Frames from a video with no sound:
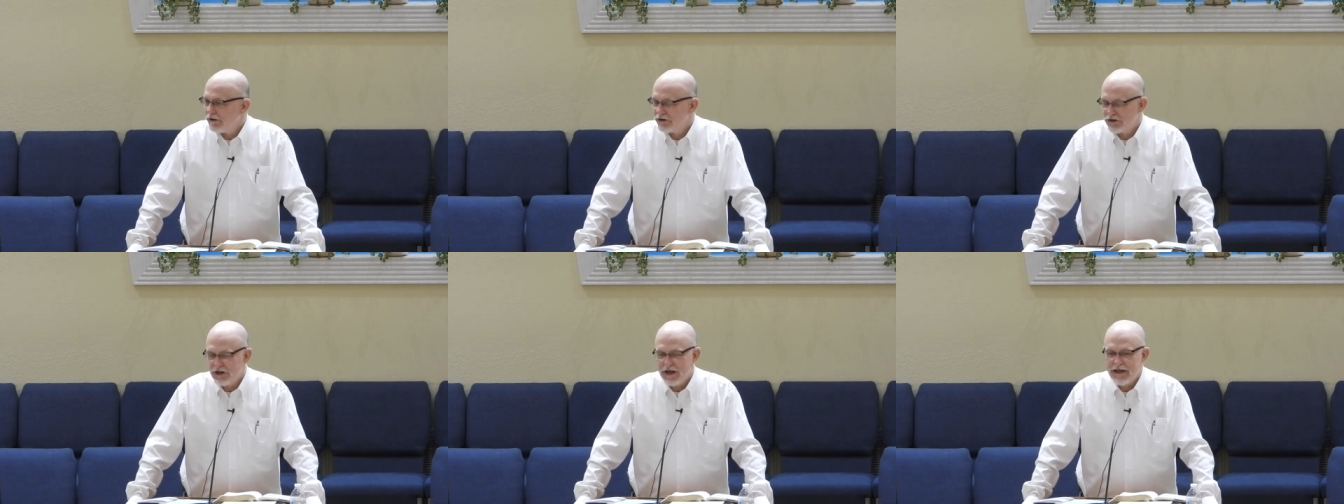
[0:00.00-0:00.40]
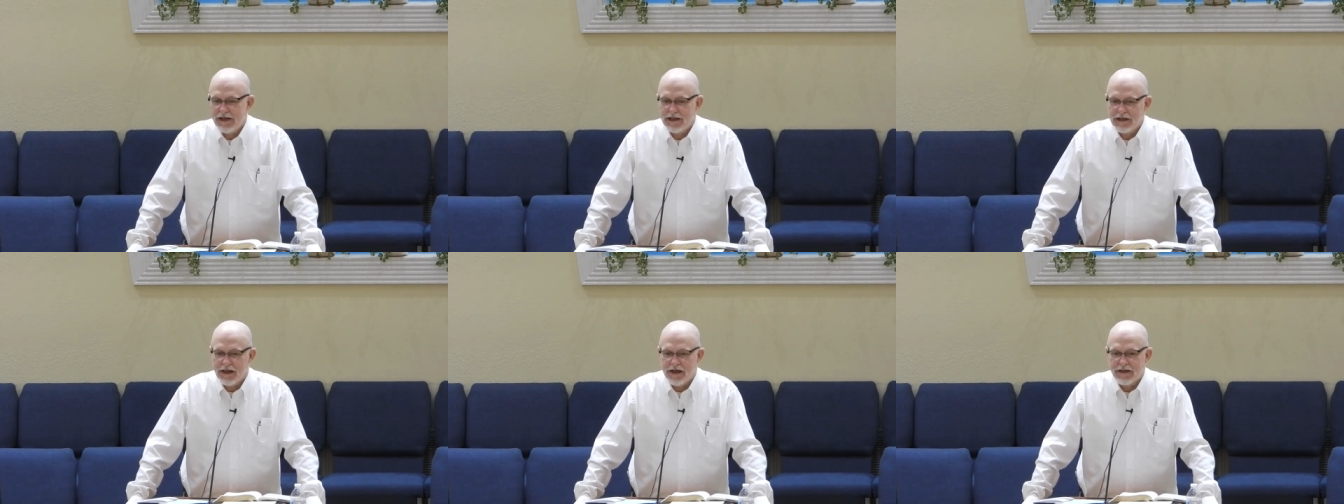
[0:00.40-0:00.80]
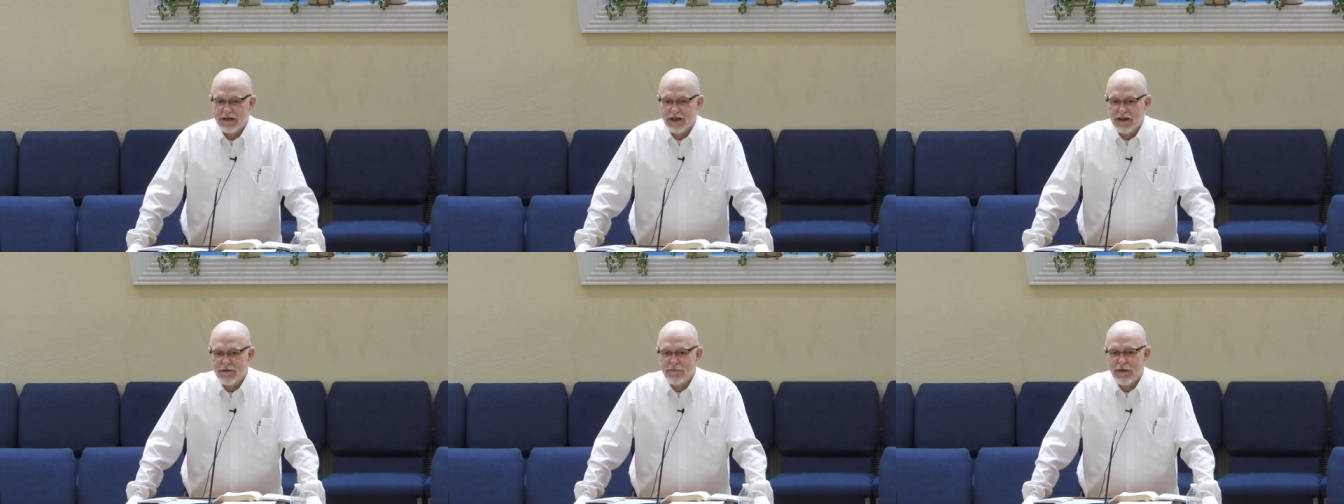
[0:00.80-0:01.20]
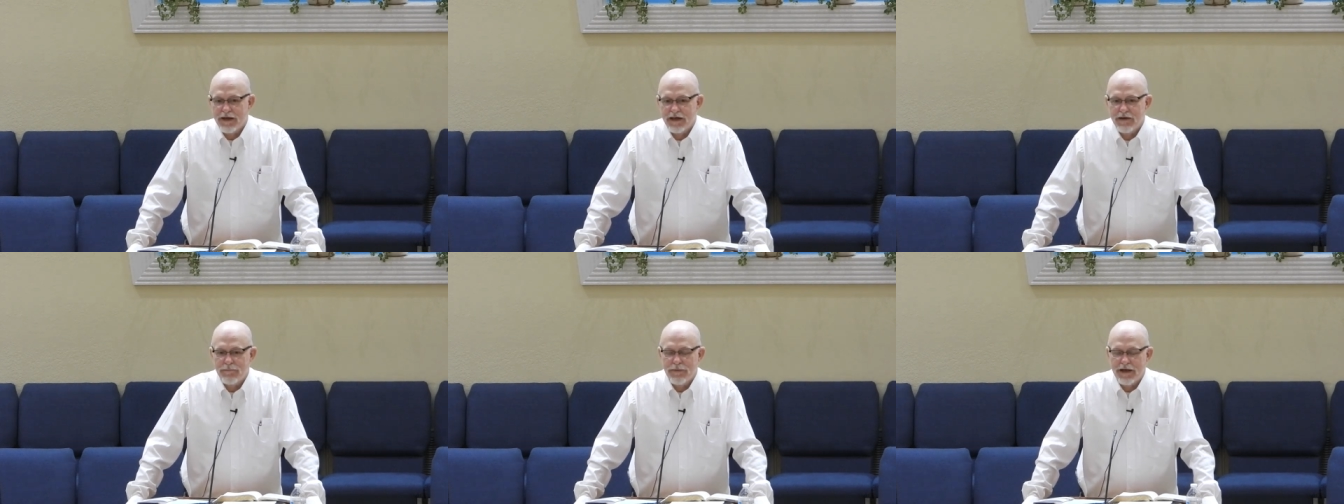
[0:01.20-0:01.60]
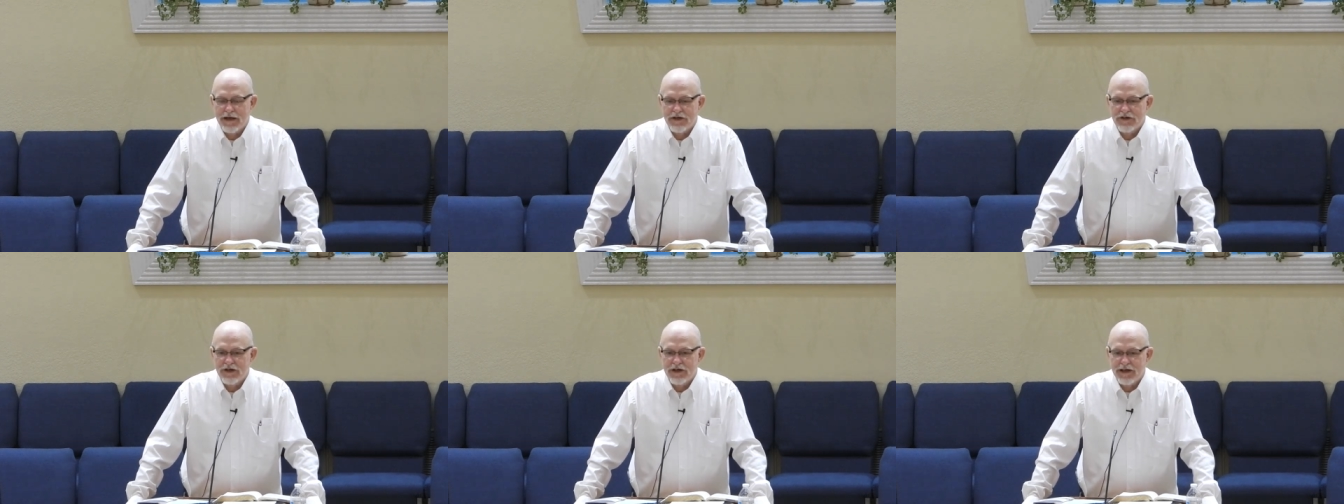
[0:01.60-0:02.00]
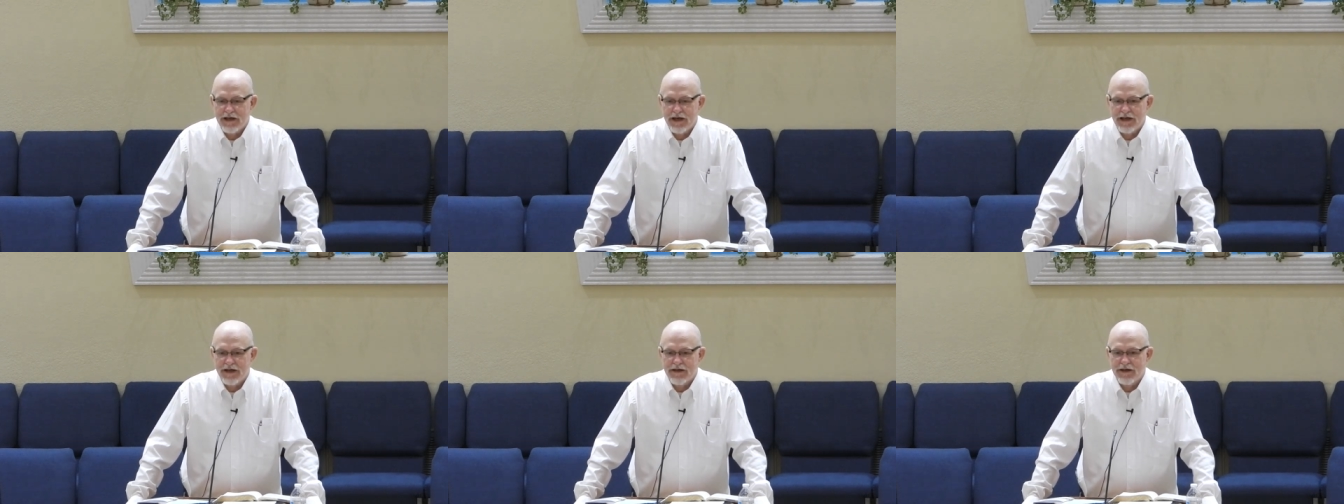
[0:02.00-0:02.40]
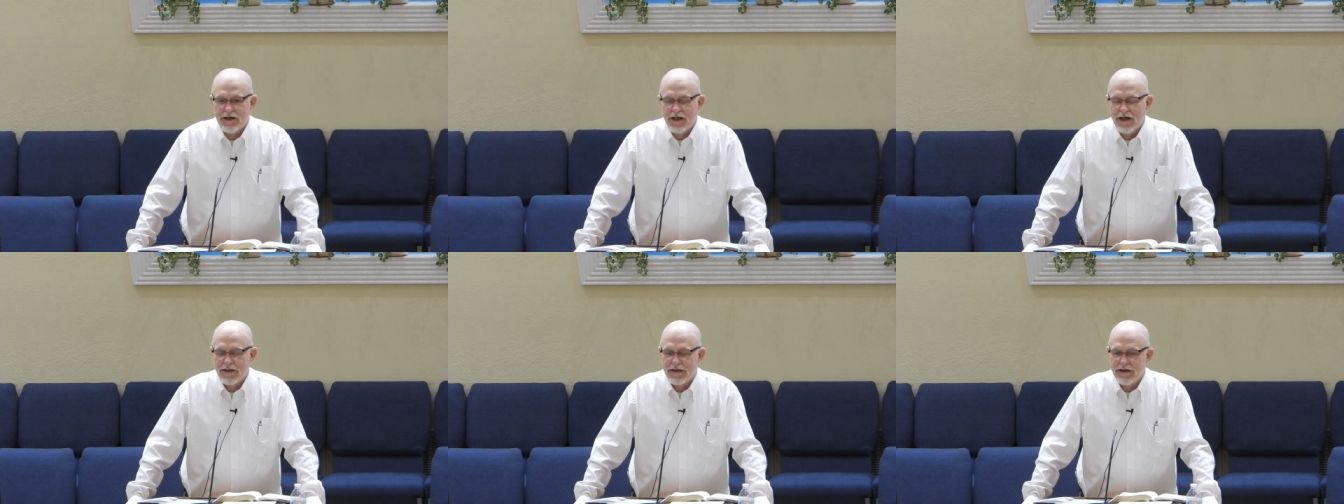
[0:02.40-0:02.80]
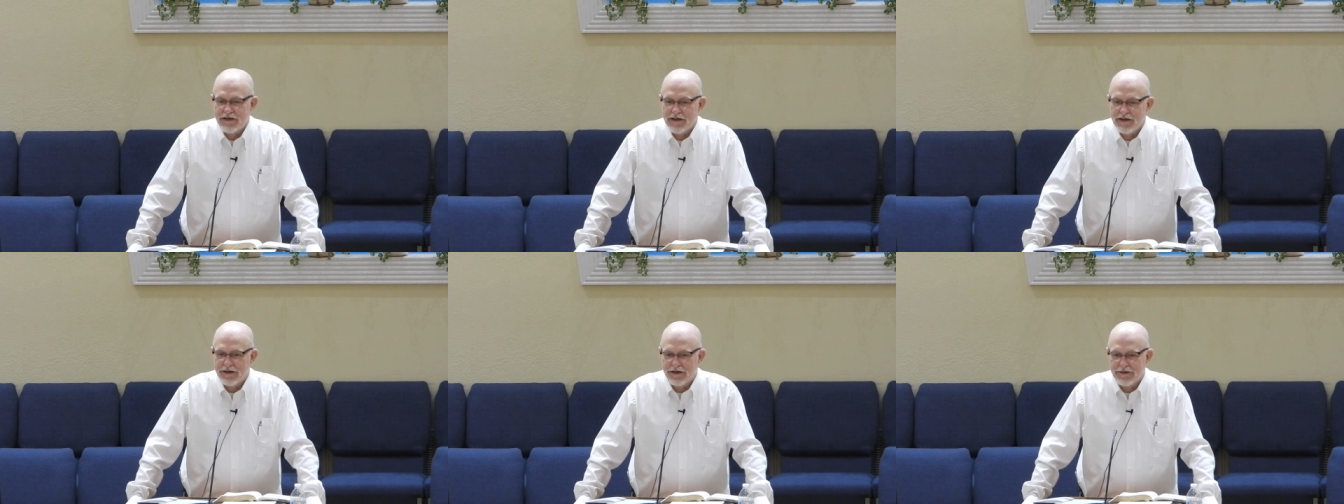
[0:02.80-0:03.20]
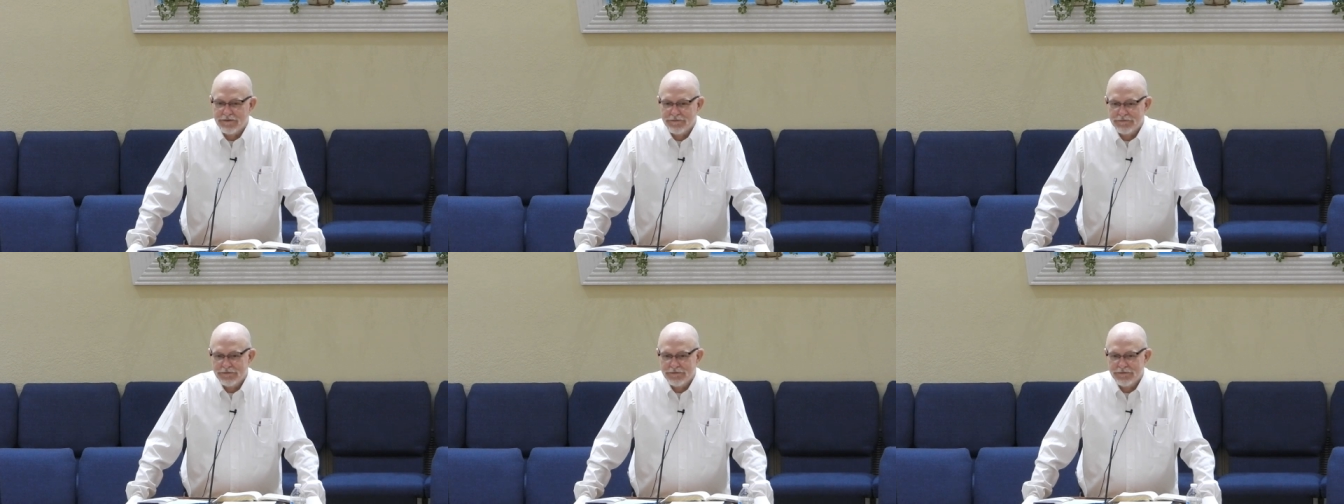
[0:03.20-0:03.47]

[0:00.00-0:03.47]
sneaky like that and man, to get in like they did.